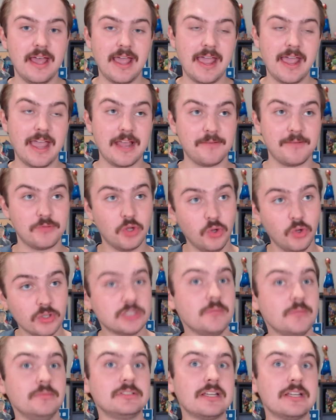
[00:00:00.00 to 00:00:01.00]
And
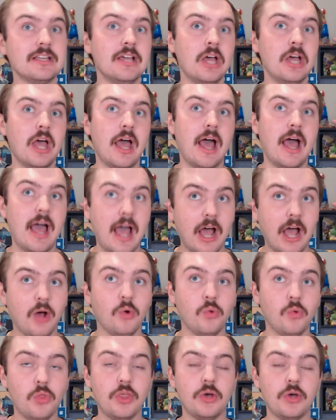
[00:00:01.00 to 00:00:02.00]
ultimately,
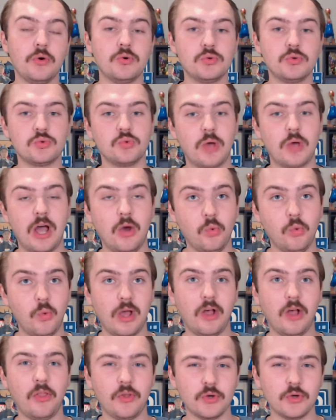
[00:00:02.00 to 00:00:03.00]
how those how
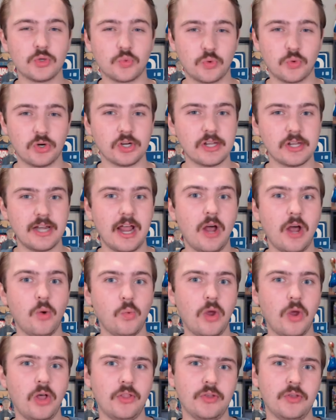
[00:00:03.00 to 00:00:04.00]
well those work and how
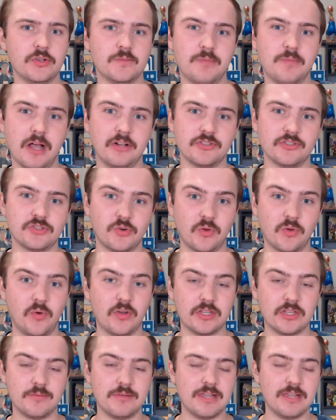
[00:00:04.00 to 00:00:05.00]
well those balance are
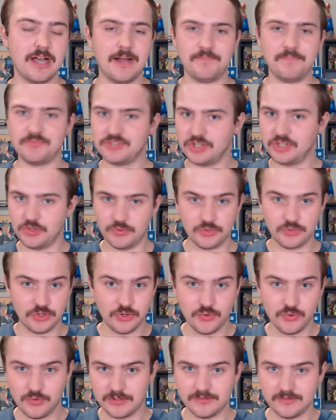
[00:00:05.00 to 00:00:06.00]
going to be up to
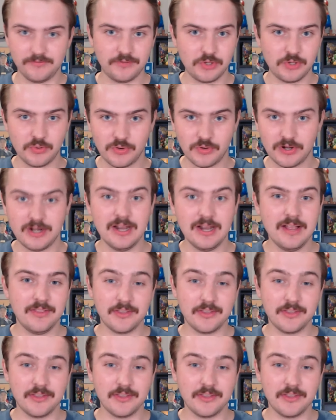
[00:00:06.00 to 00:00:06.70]
you as a viewer.